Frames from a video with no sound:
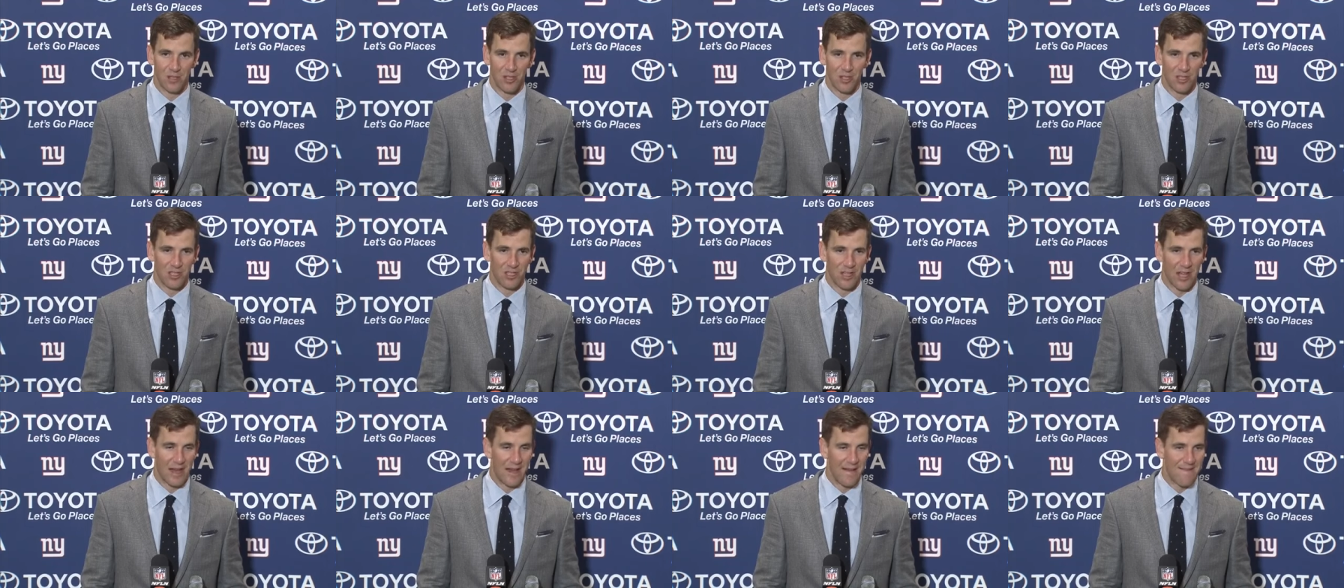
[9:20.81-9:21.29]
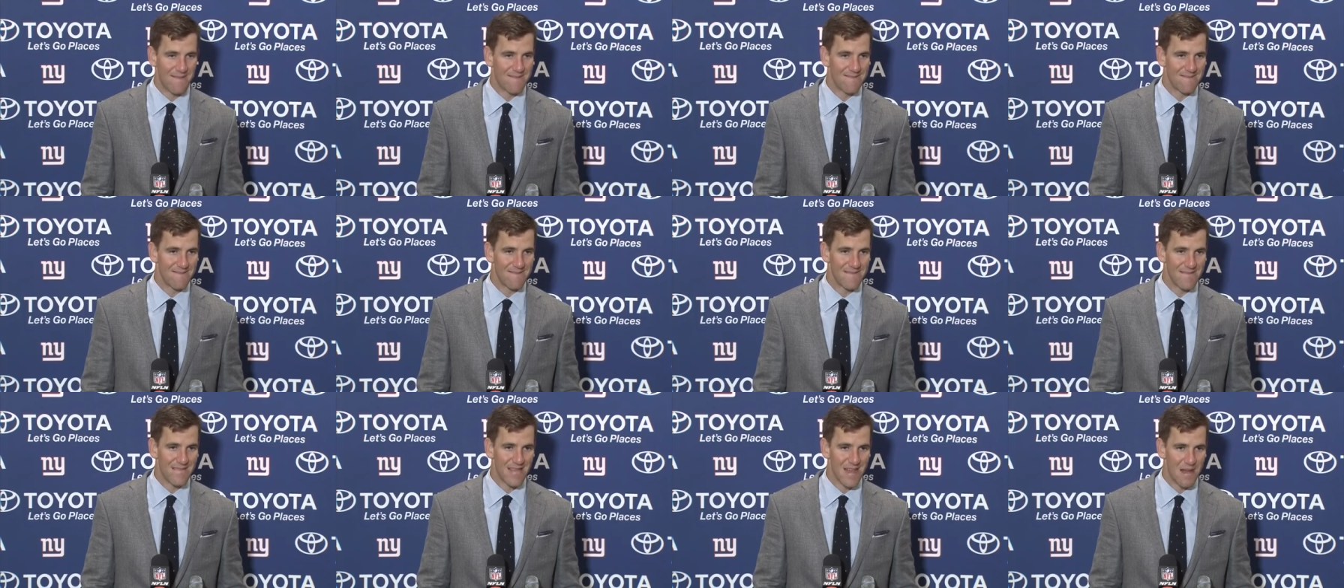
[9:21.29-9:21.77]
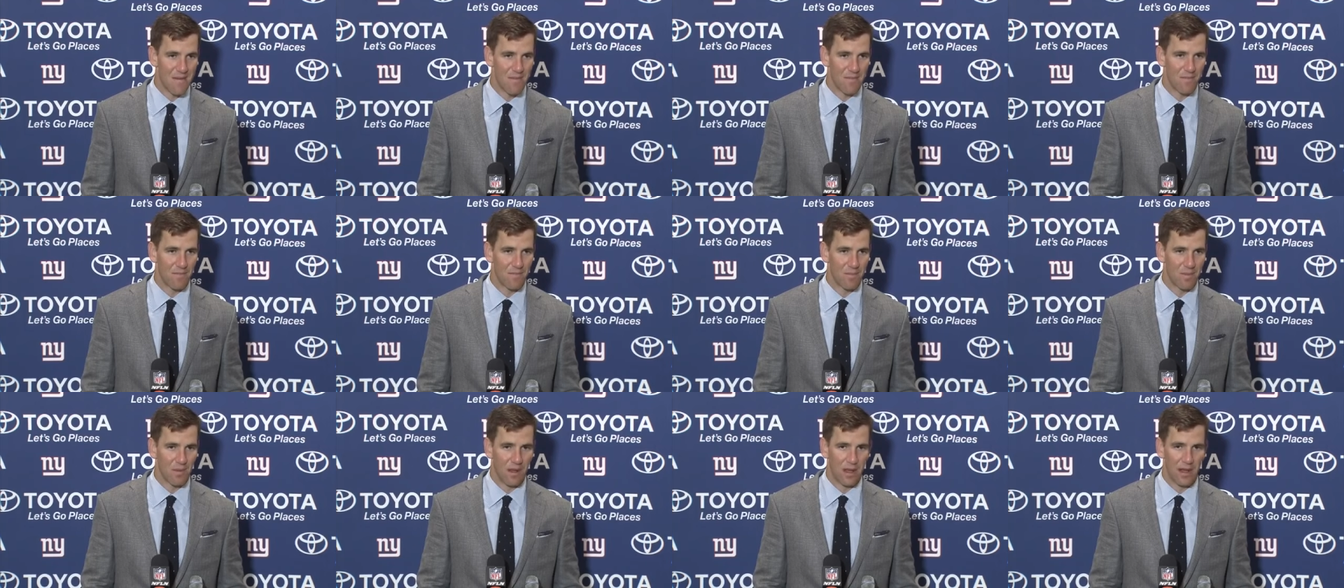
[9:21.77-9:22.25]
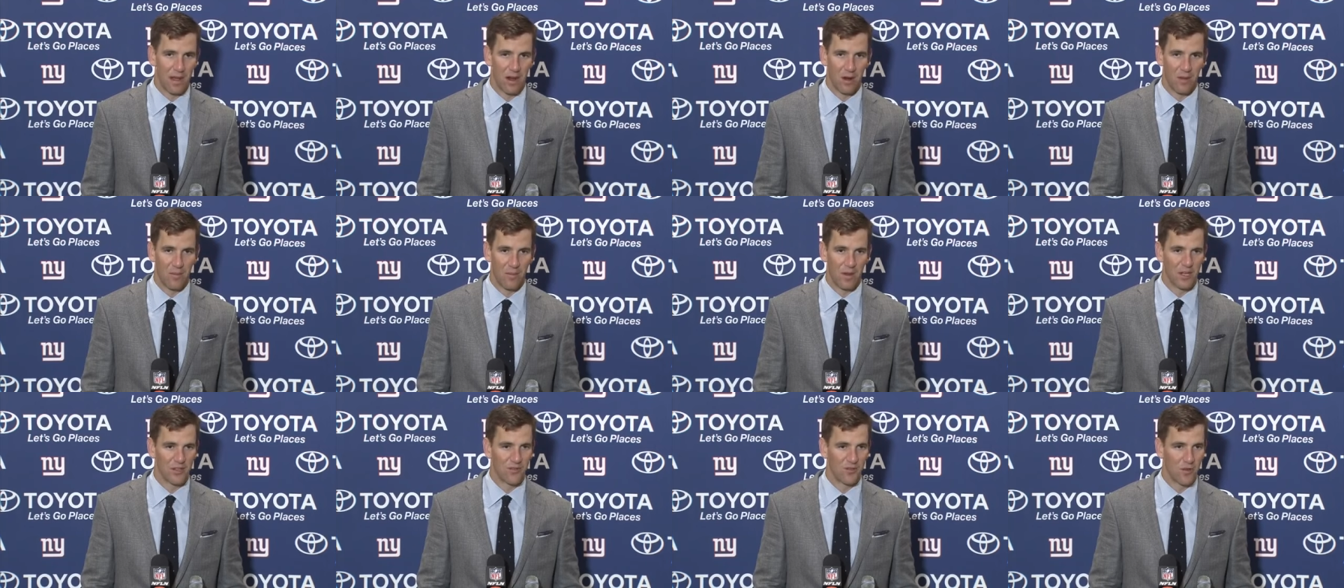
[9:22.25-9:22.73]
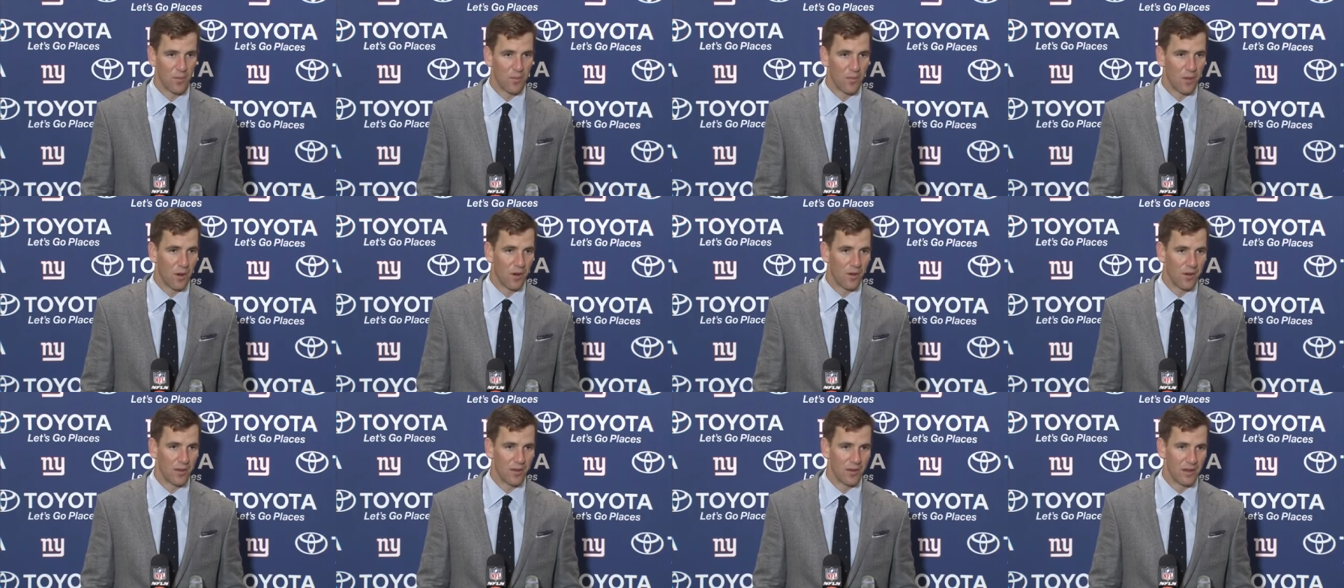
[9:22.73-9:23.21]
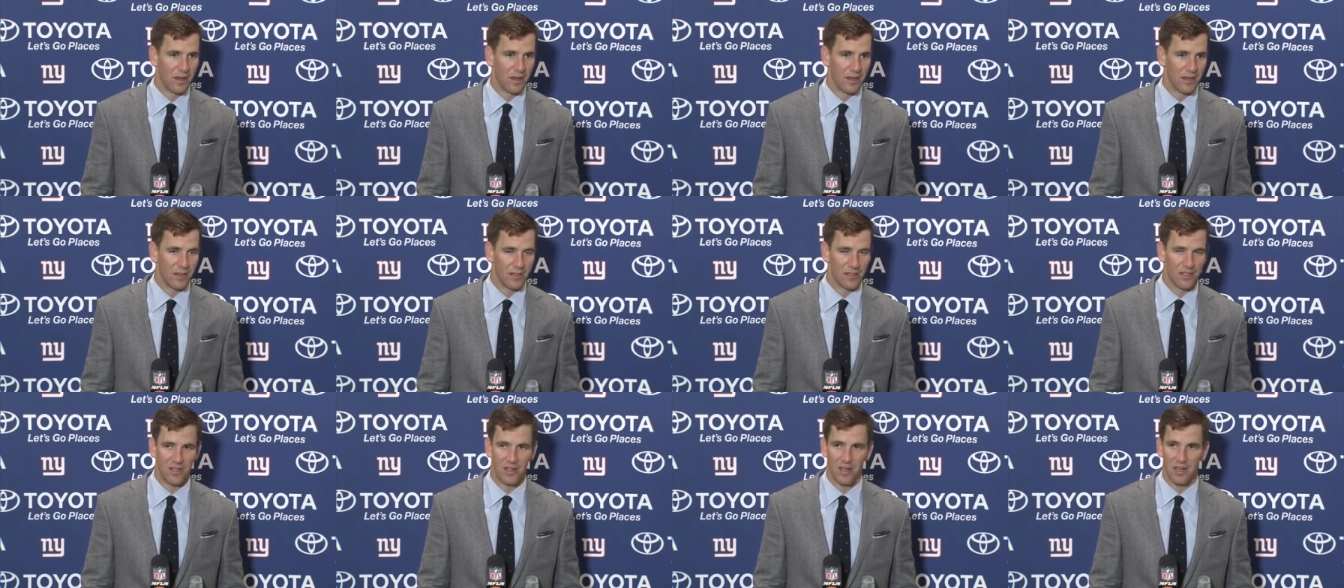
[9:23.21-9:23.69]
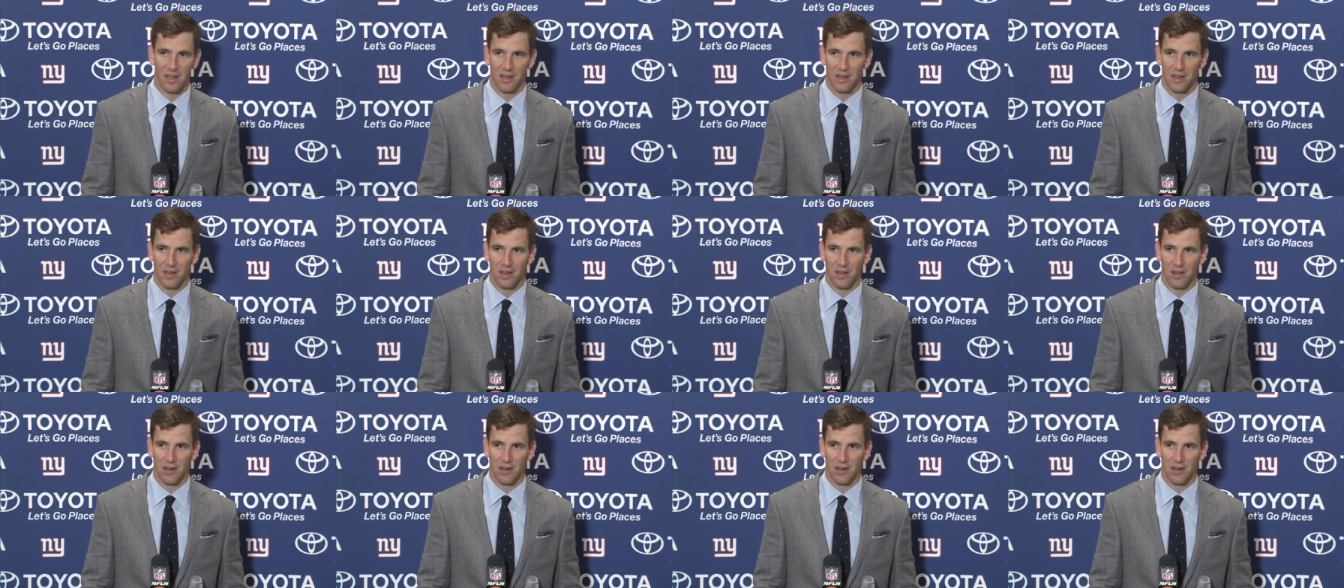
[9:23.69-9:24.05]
just not playing our best football, and you see it.